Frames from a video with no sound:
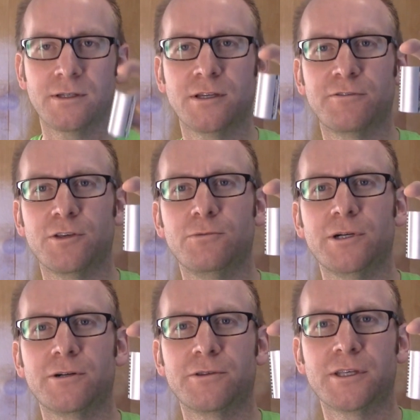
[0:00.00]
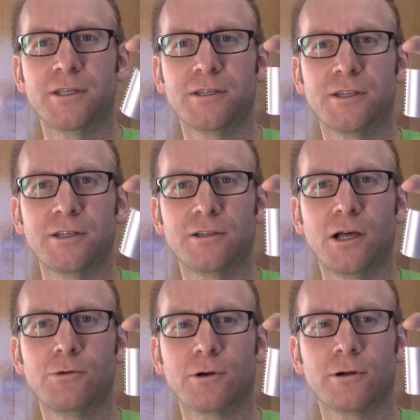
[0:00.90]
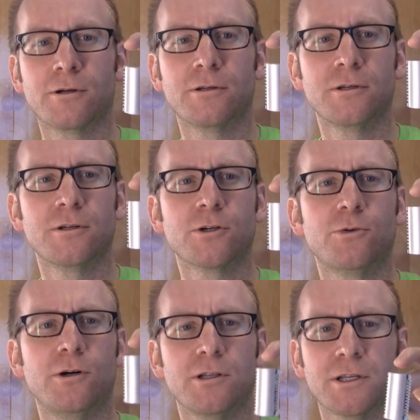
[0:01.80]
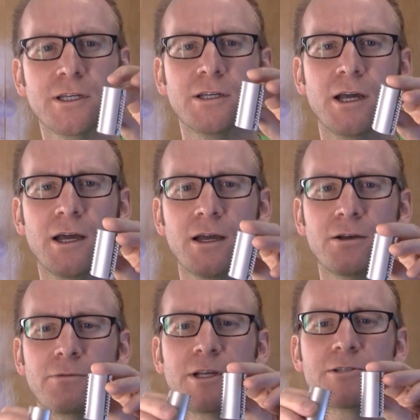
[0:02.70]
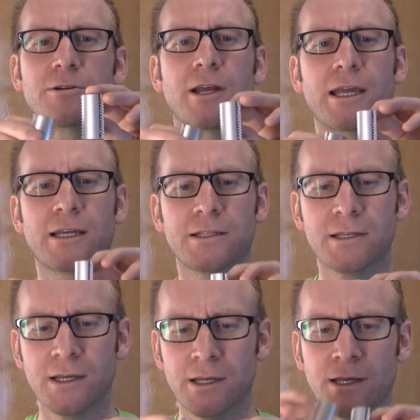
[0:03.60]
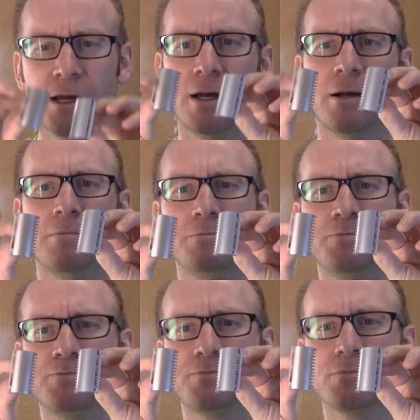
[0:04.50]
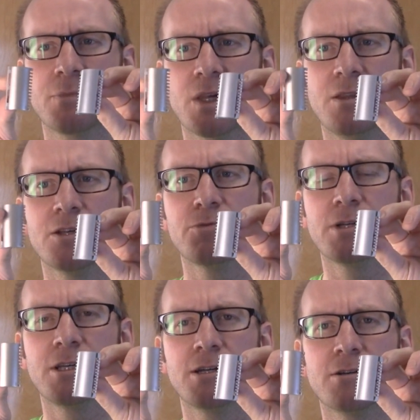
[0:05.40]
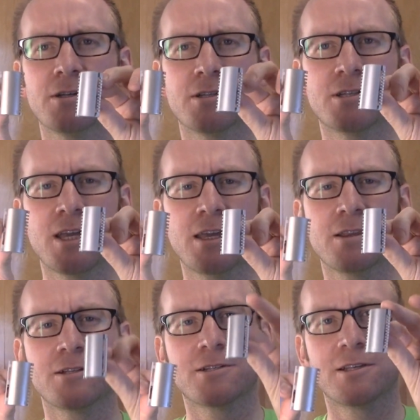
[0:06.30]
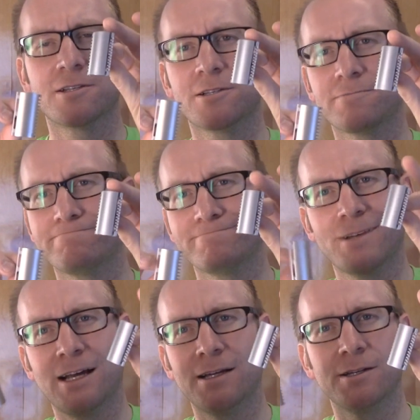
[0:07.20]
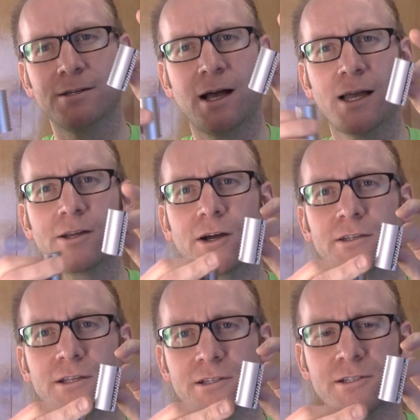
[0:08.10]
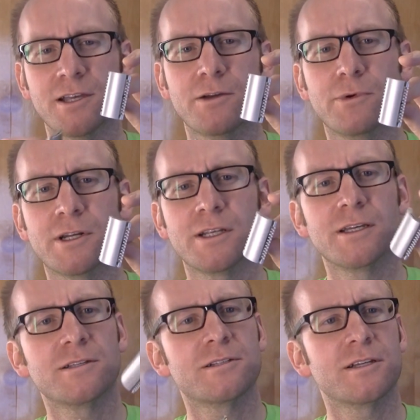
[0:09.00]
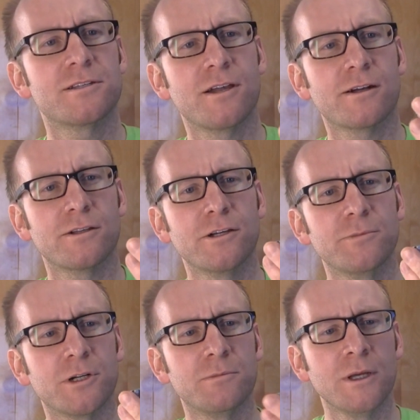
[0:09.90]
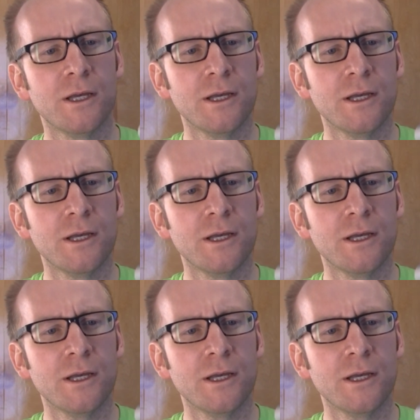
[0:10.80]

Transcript: if you will, the lower quality razor. And this one here is stainless. This Ikon doesn't say what it is. It's not aluminum.